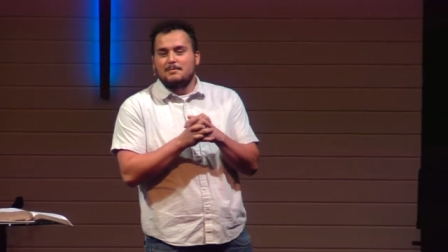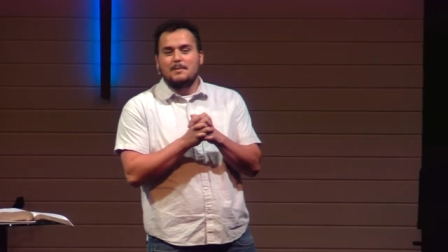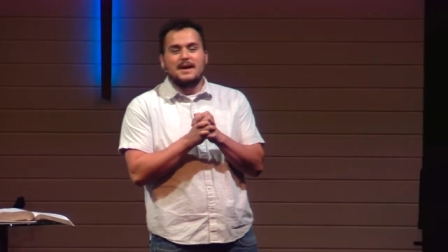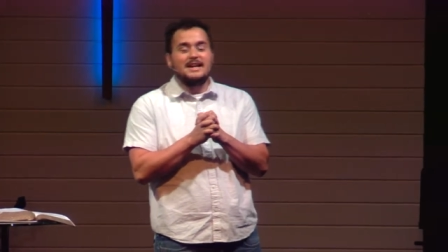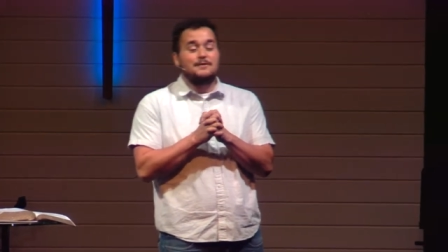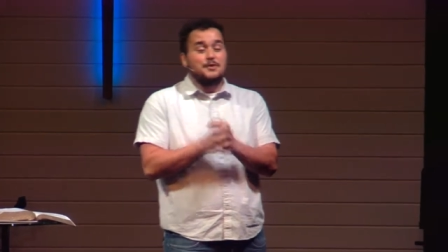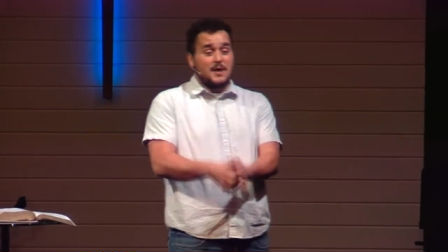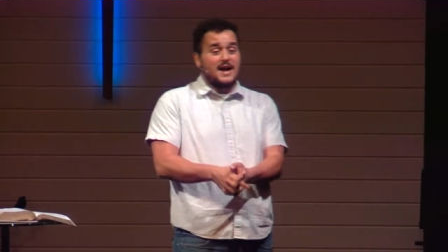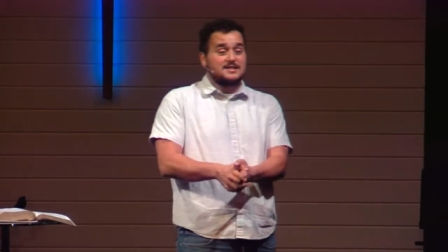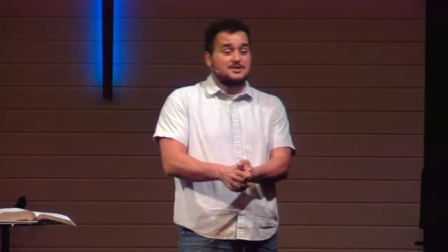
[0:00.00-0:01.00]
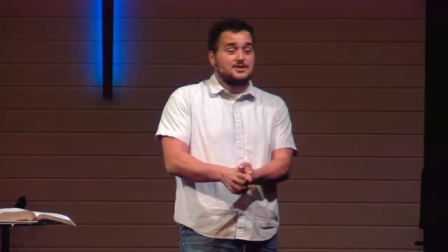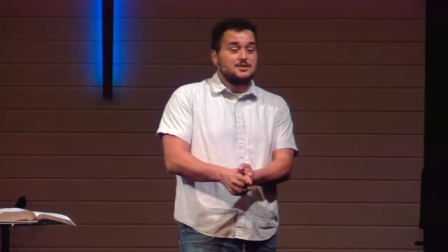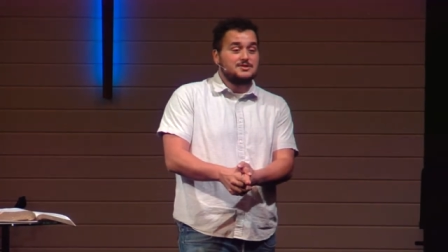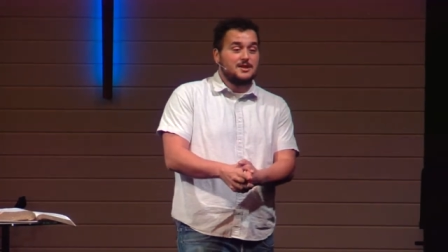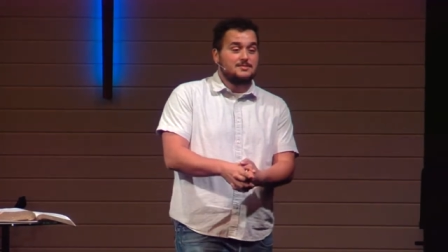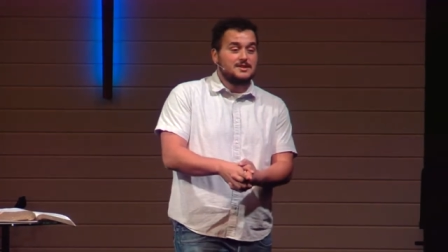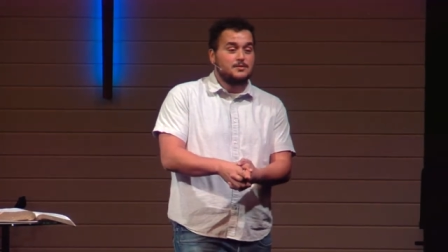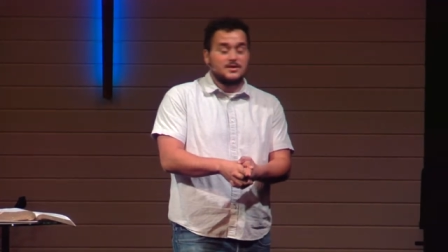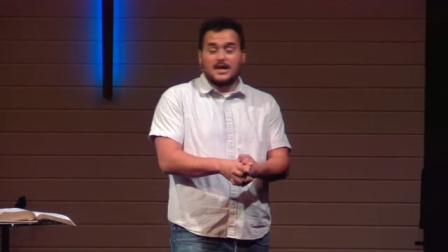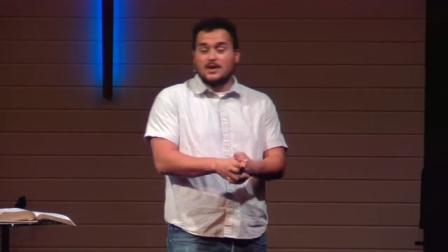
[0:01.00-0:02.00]
but man, if you ask her to do
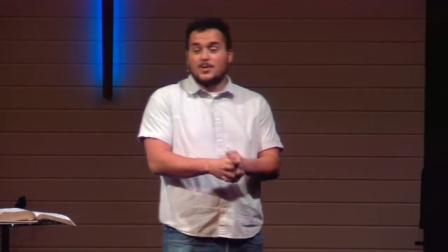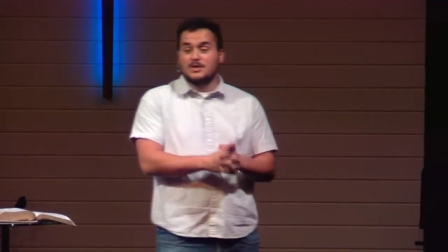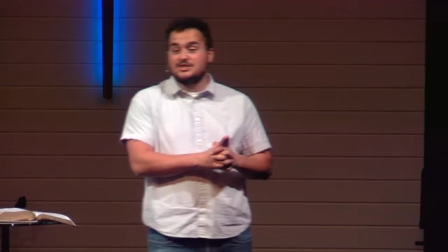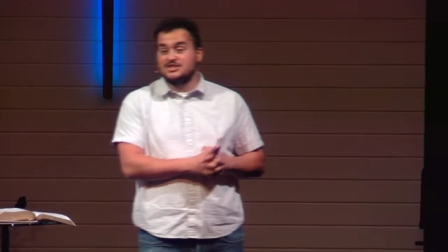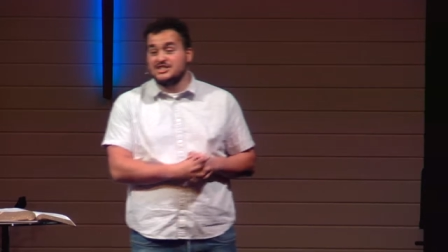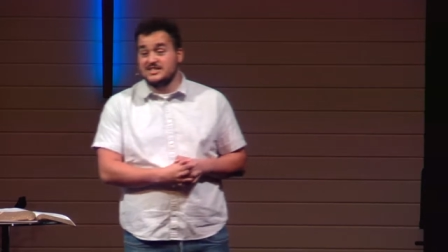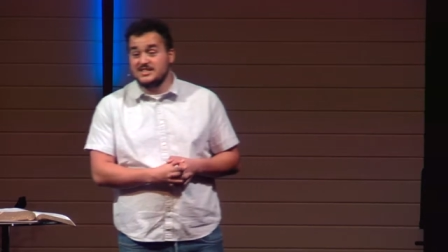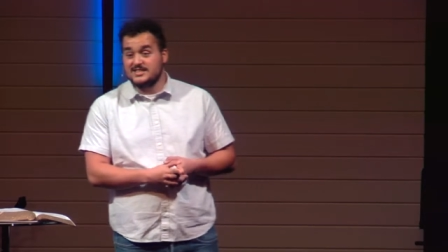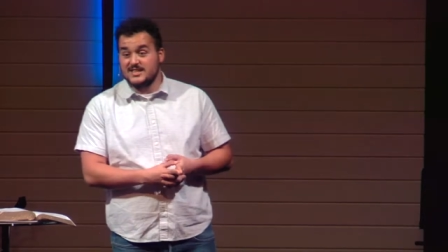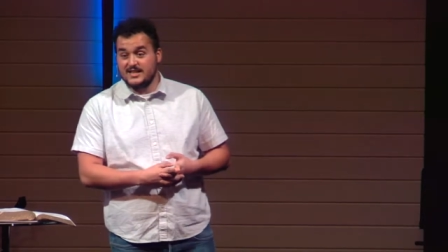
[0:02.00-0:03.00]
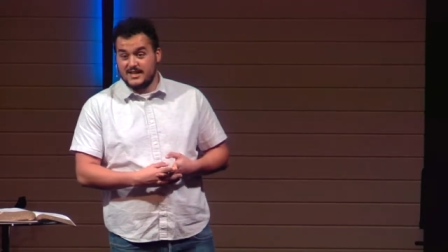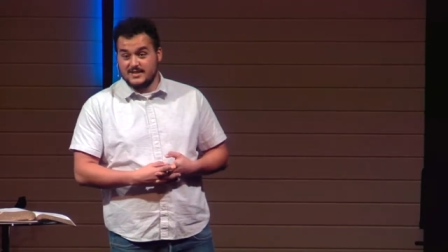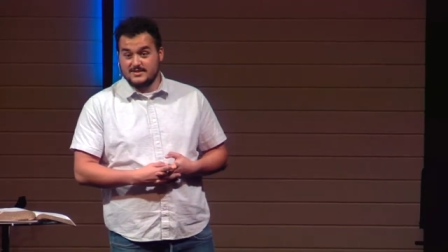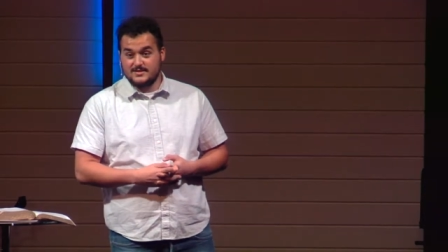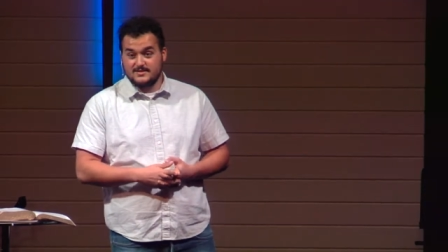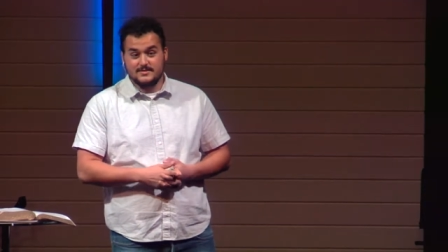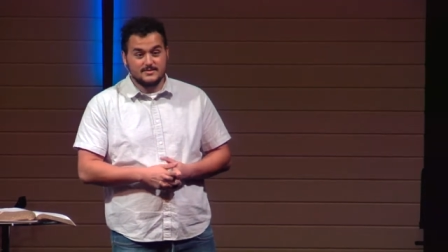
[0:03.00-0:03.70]
something without a question, she's going to say yes.